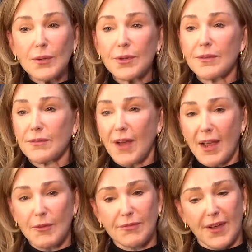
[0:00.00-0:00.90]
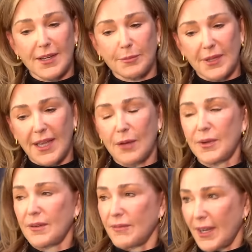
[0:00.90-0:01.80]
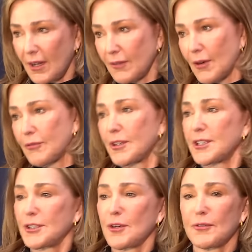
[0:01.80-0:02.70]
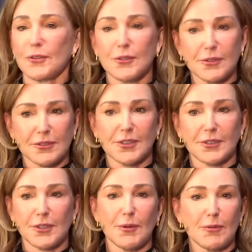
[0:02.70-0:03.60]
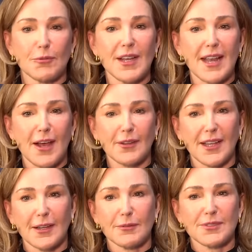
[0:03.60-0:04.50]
we would invite, we'd find a play, we'd invite all of our friends over to, you know, we'd rent out like a